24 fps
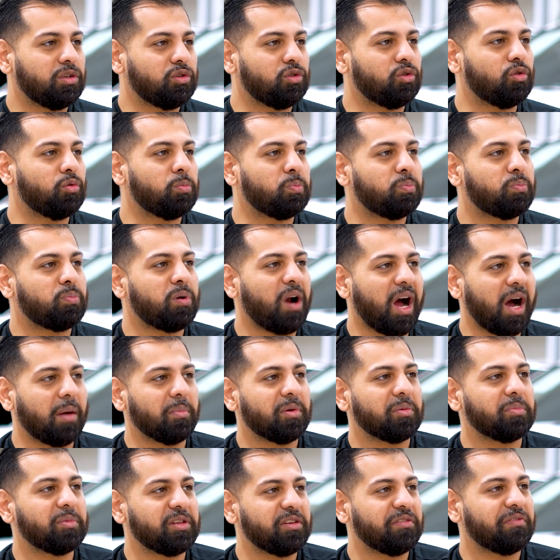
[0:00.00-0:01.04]
you'll
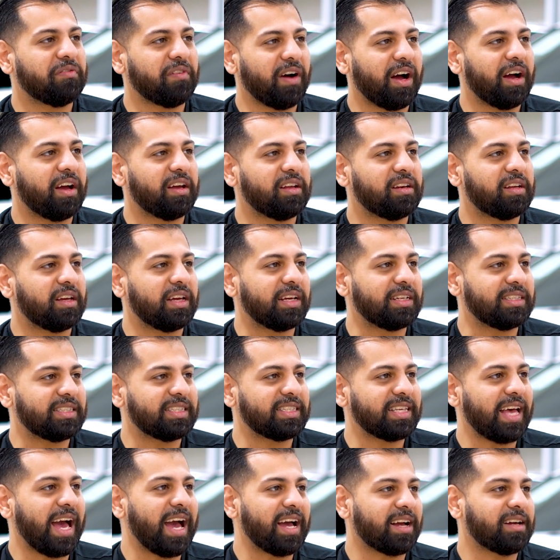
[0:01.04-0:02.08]
probably find
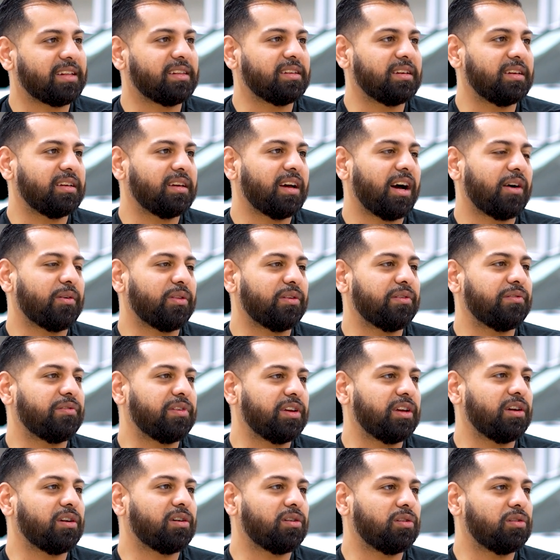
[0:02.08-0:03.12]
exactly how the
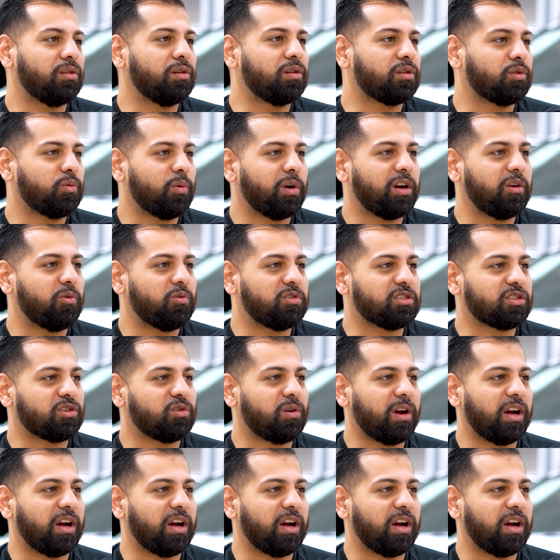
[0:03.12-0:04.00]
vehicle looked when it was